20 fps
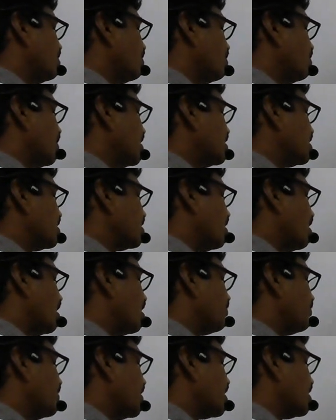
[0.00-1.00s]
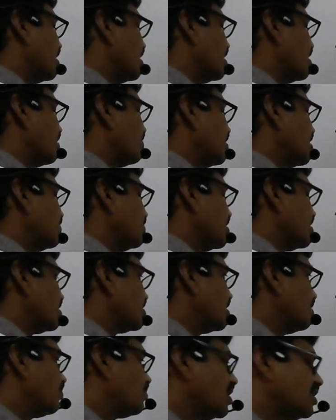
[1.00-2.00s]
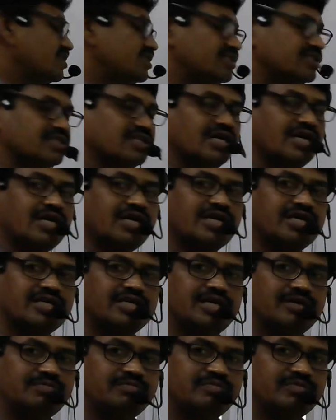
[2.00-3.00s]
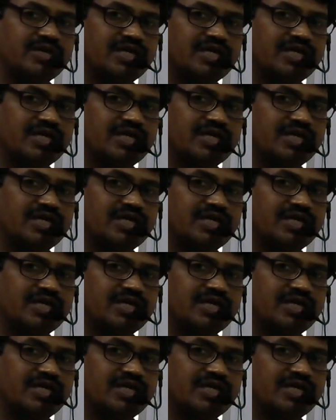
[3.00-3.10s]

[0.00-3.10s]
plus R effect. Otherwise, we can say plus M